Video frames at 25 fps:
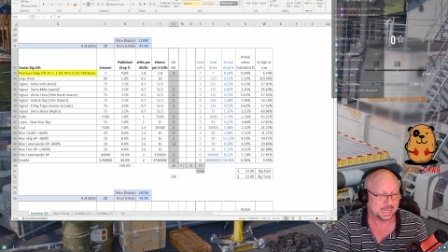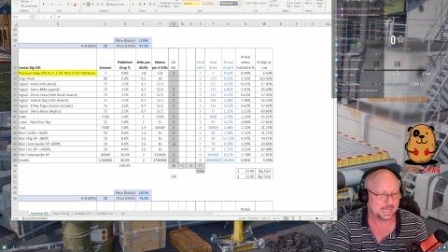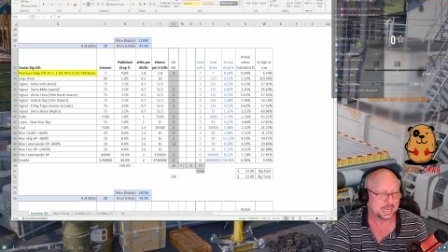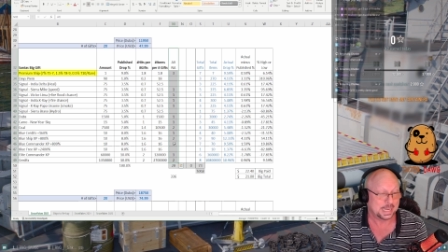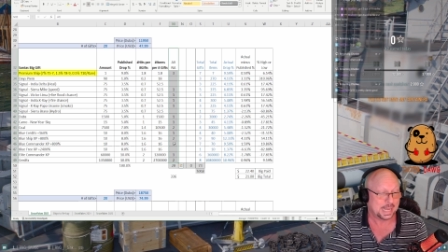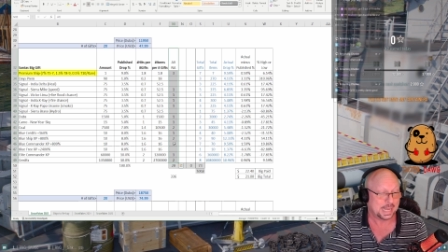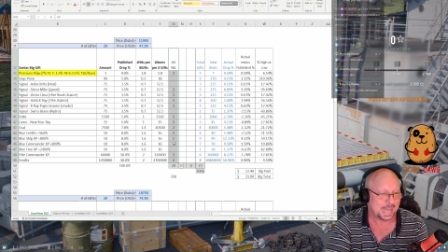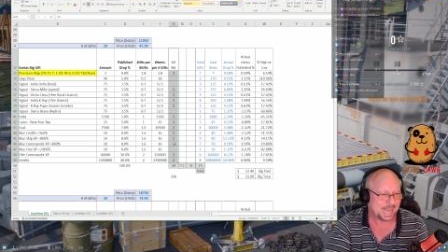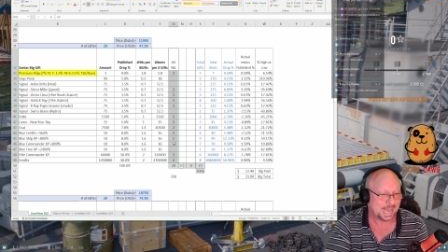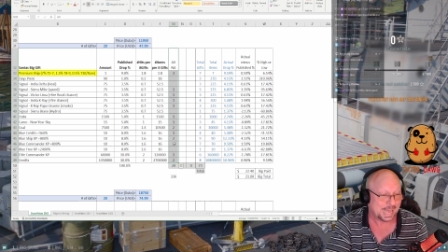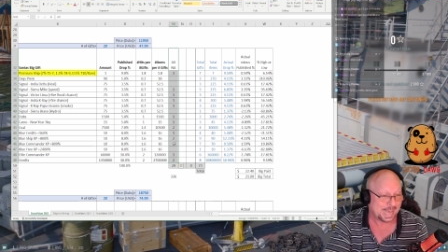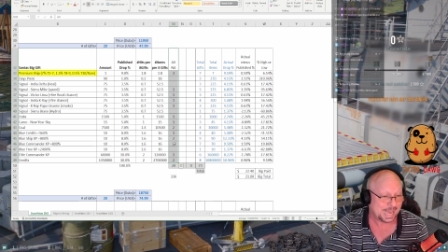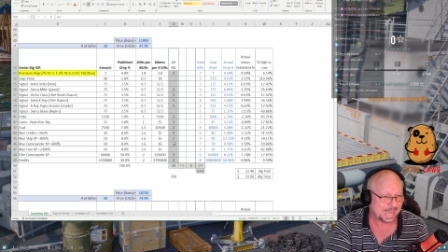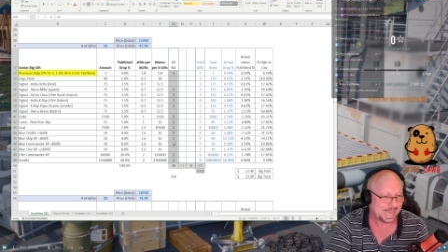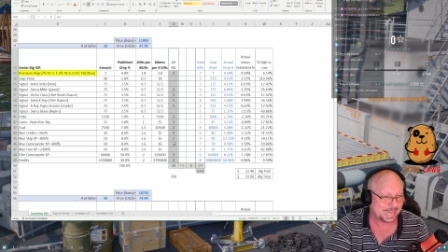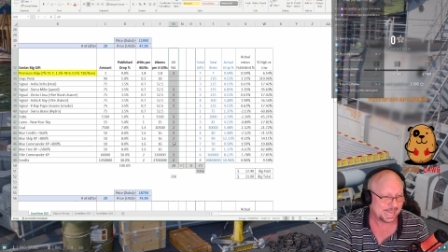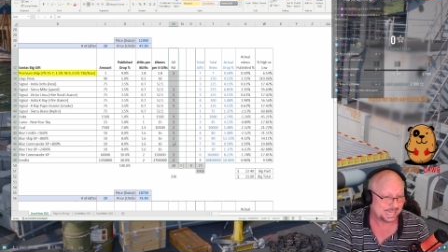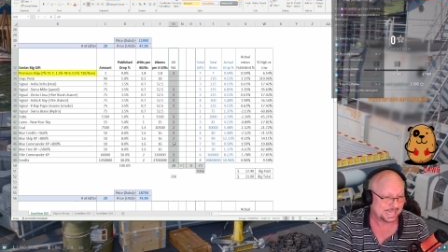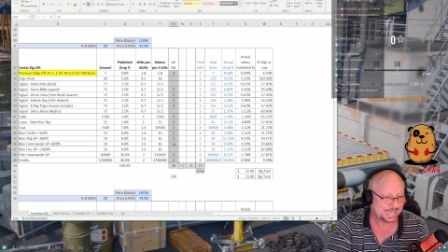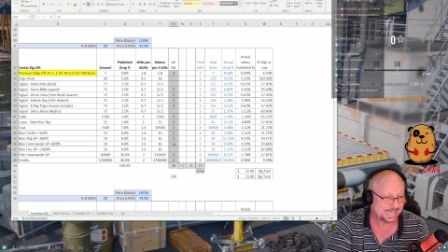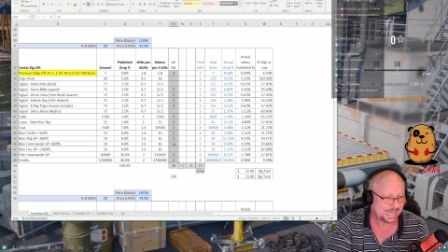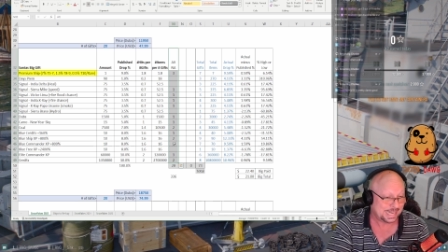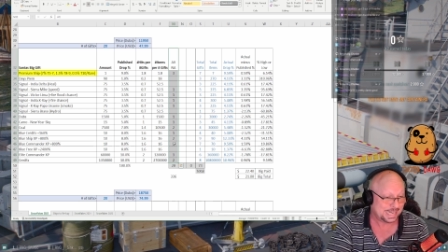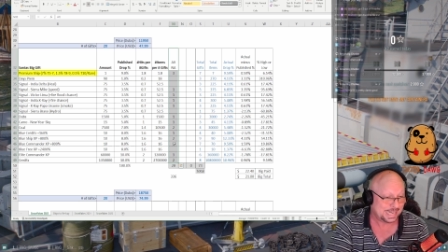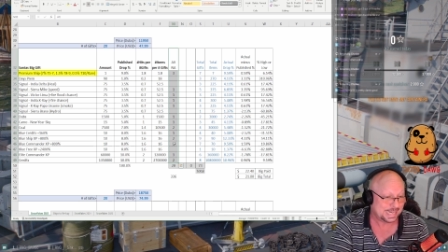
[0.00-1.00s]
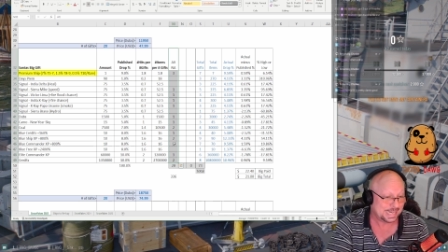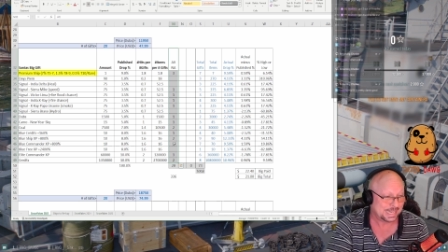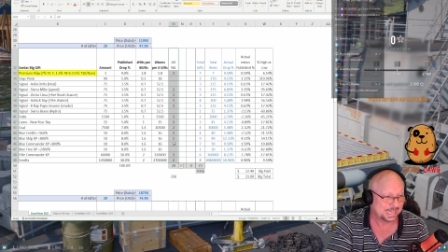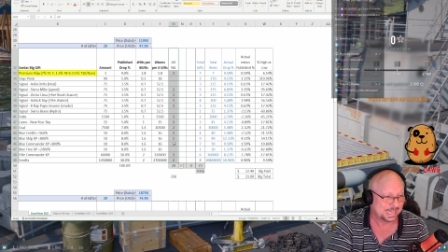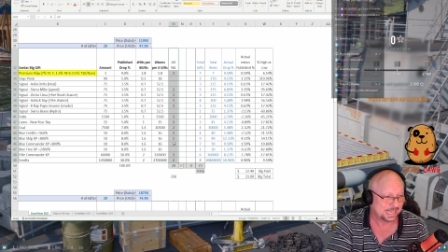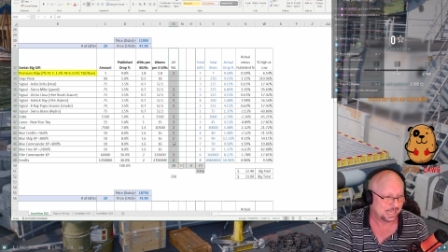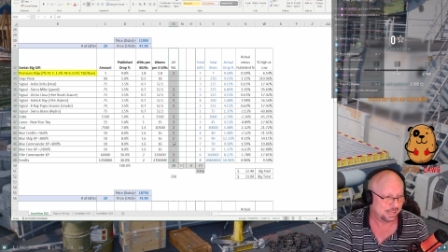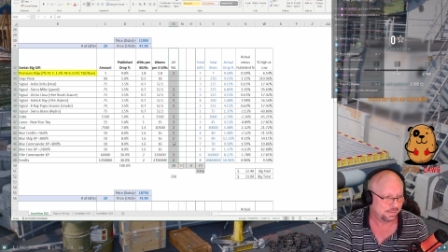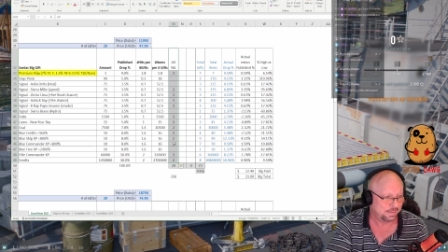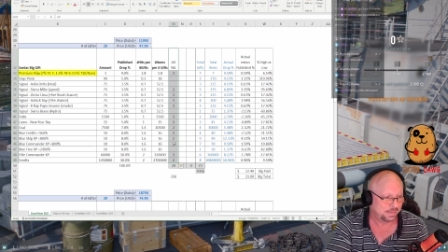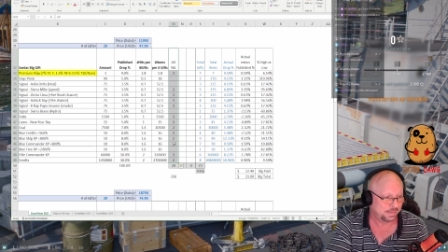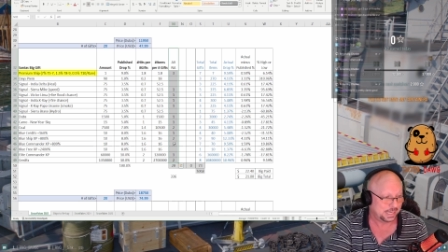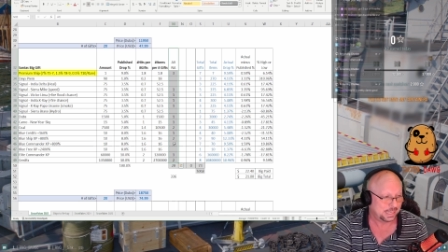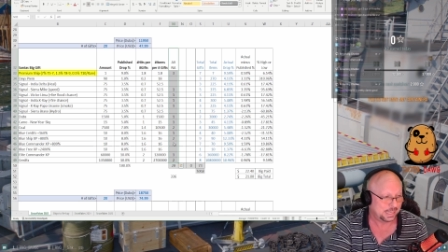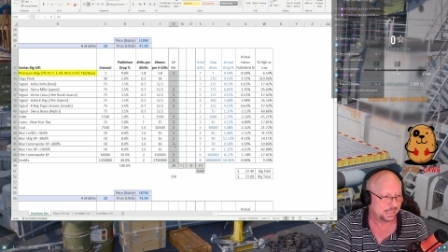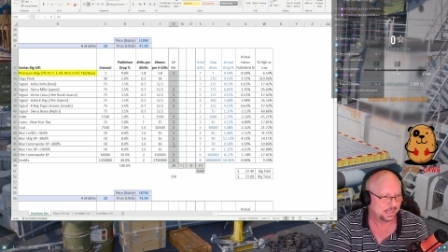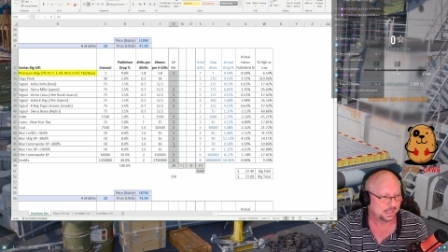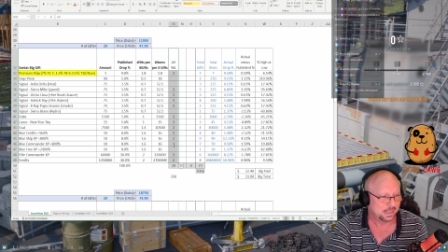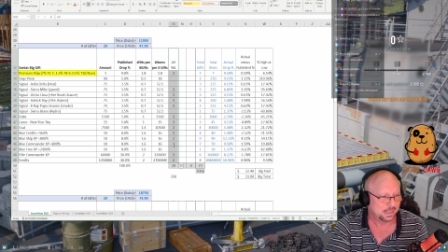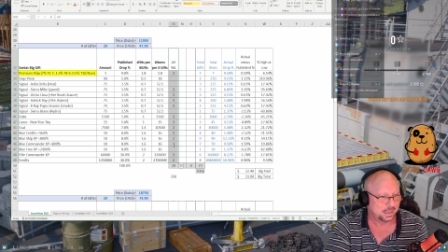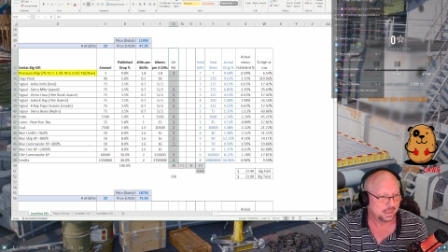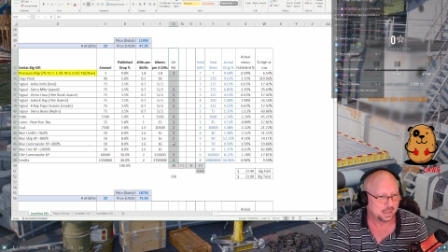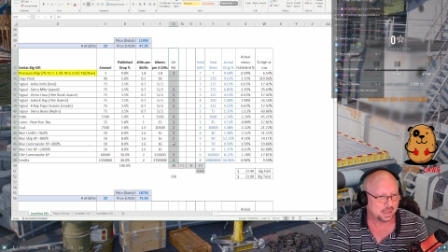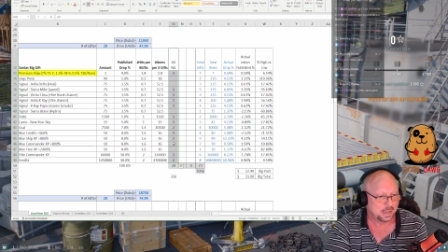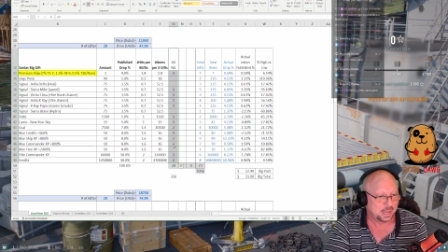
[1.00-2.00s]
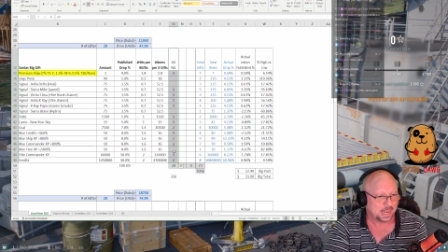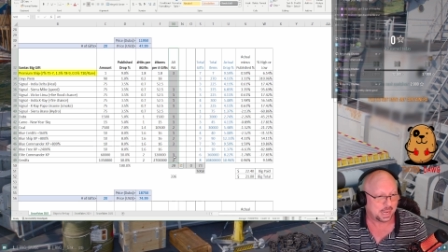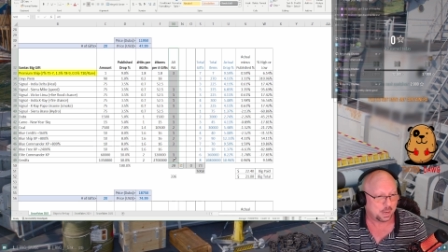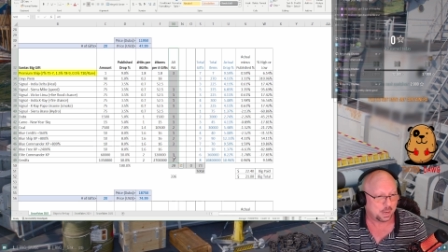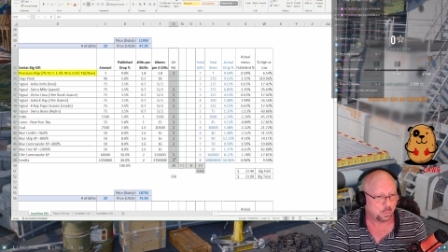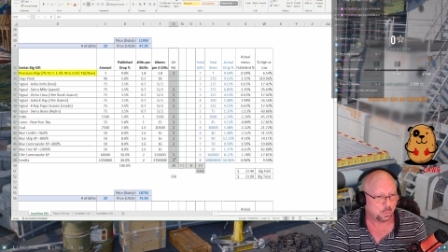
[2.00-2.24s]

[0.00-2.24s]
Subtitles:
highly needed, loving it. And